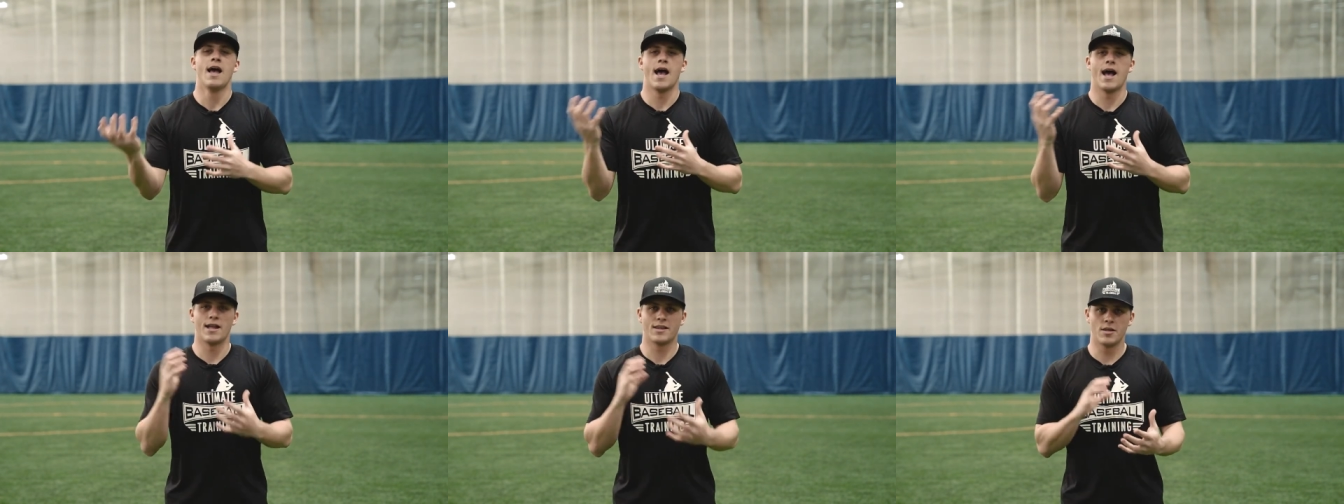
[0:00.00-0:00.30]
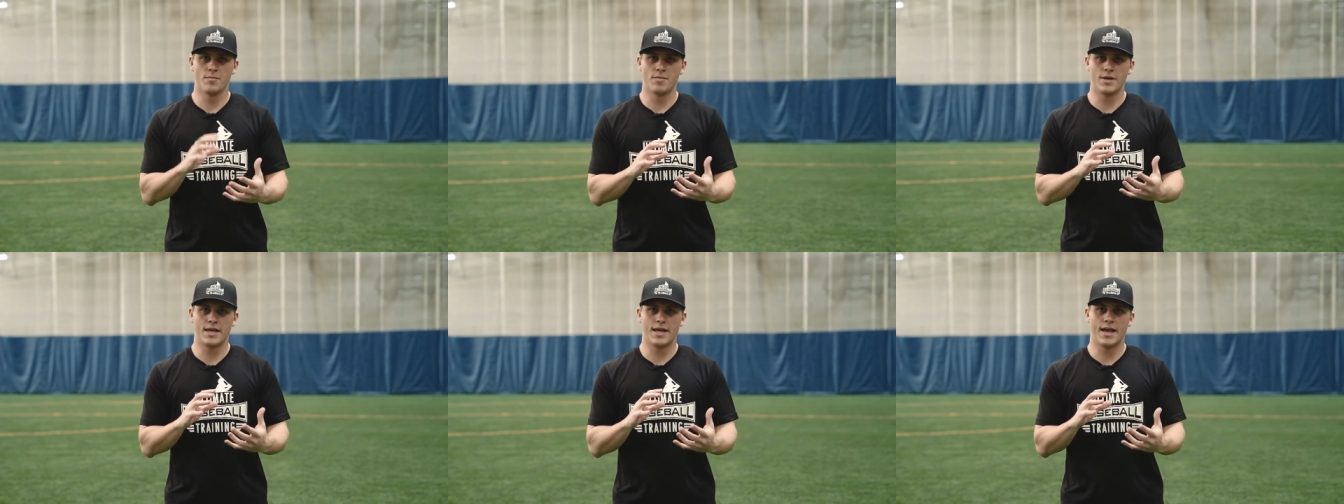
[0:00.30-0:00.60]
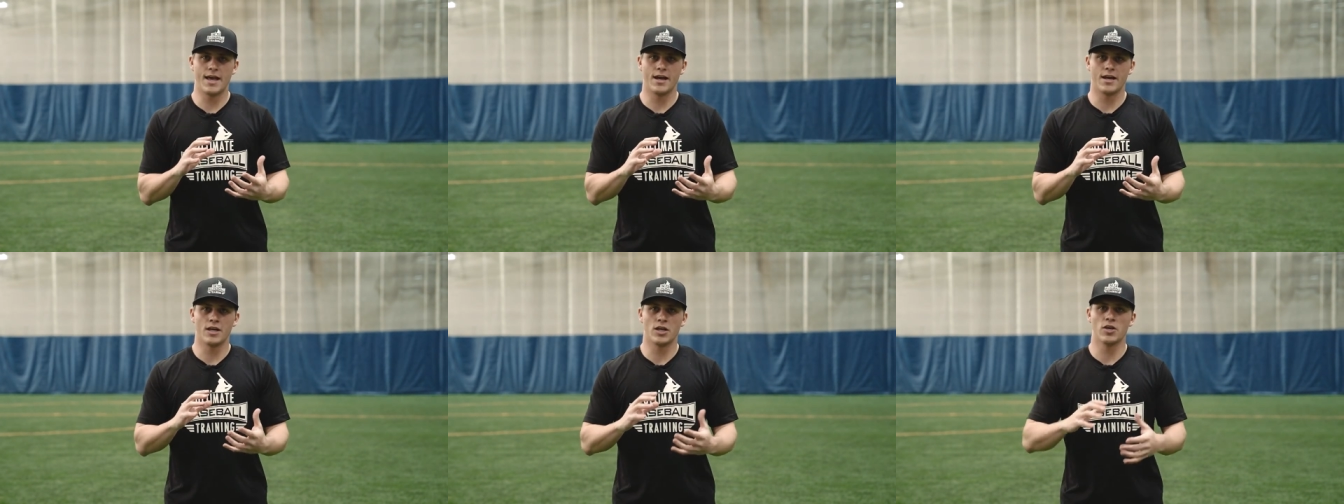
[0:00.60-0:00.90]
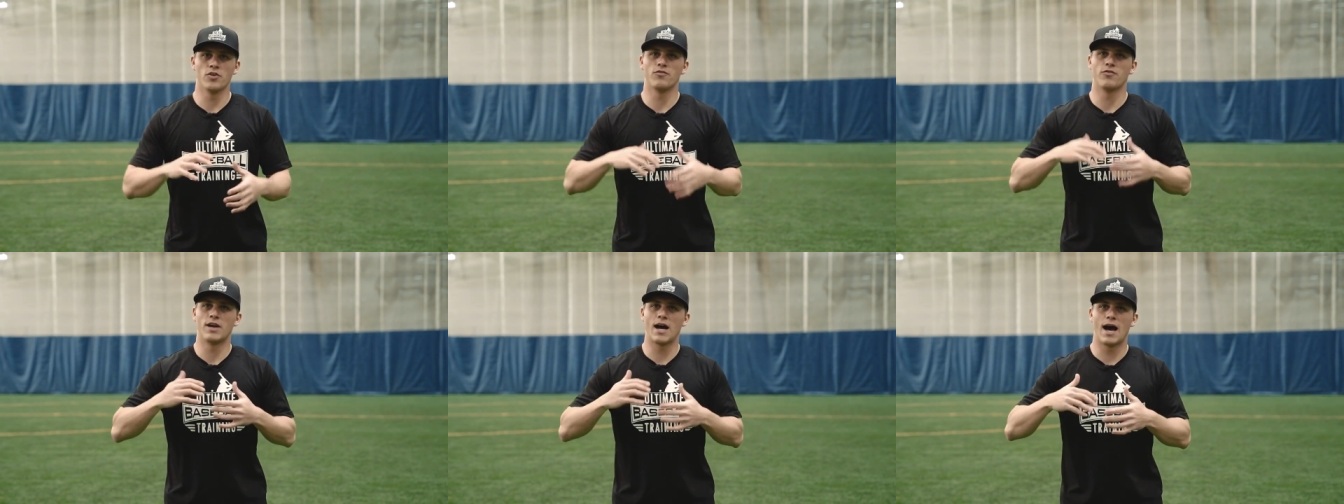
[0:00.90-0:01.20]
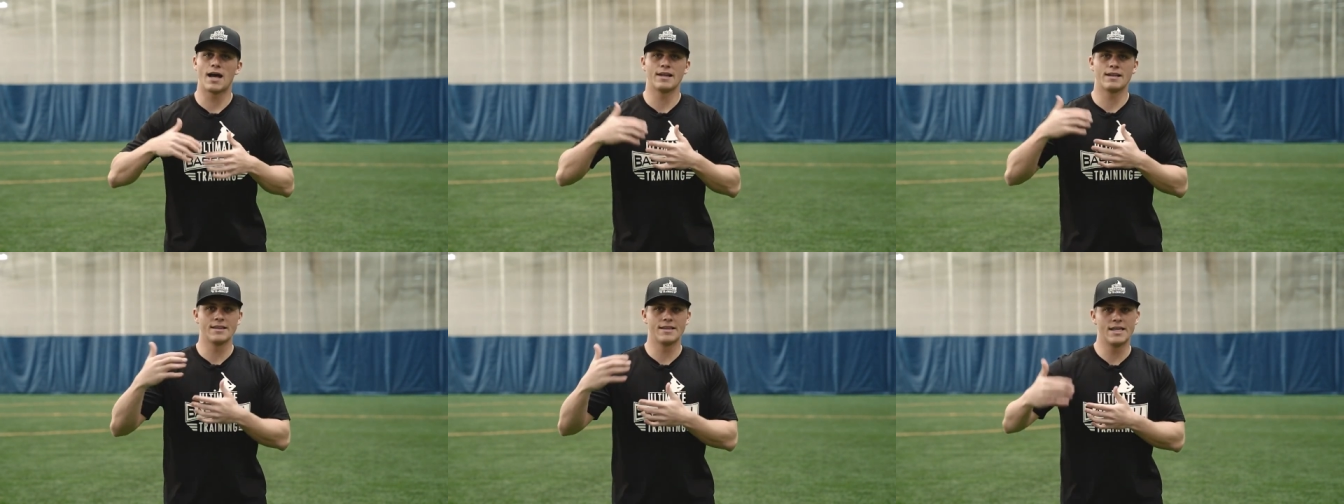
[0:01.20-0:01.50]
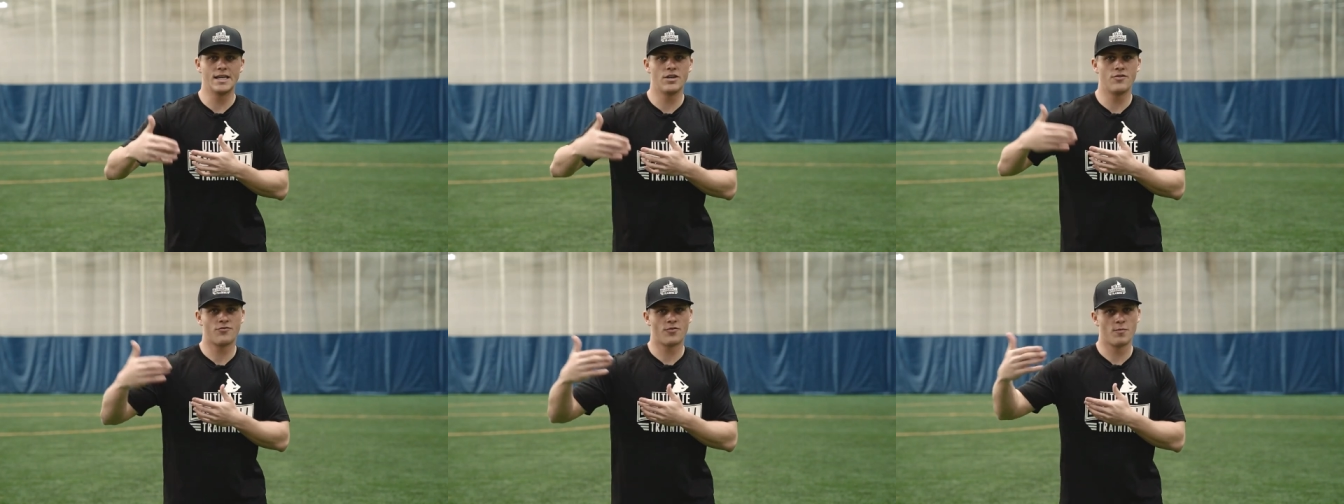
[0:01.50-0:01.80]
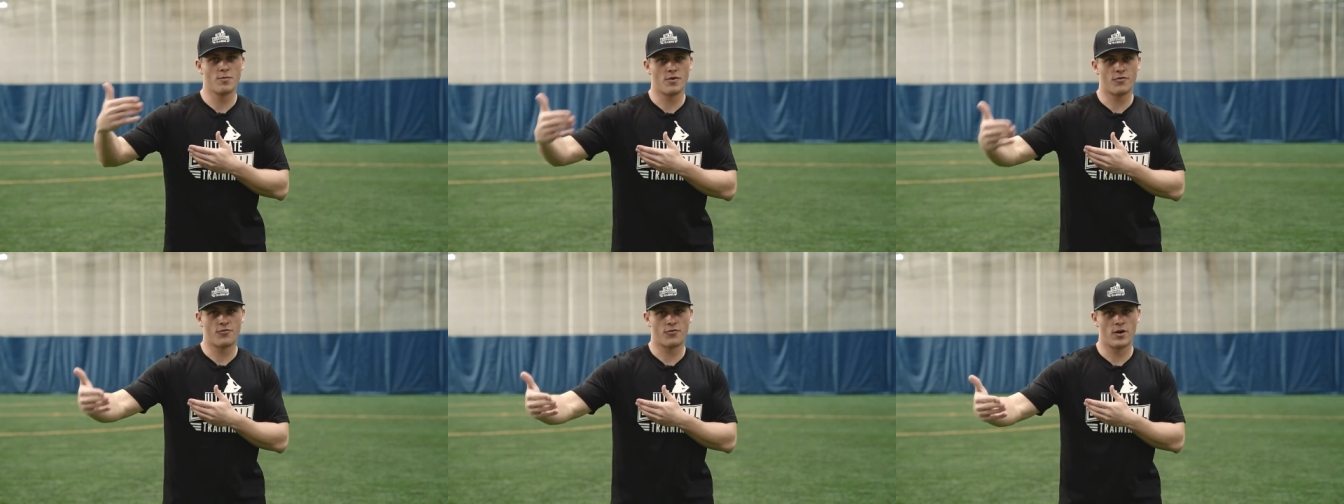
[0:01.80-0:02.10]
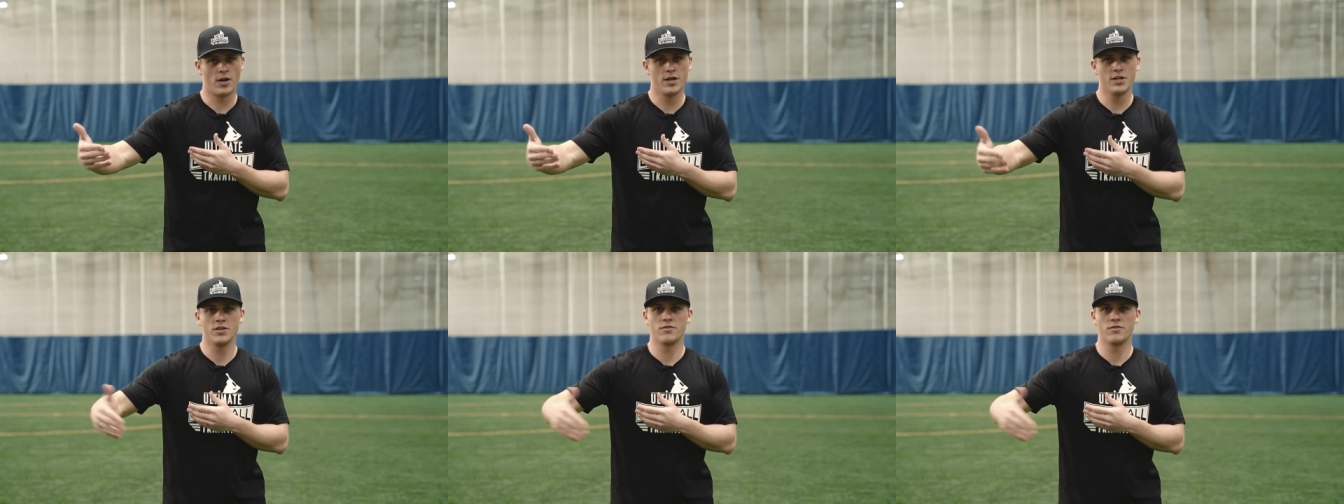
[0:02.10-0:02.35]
at the beginning. You've got to lead from the front.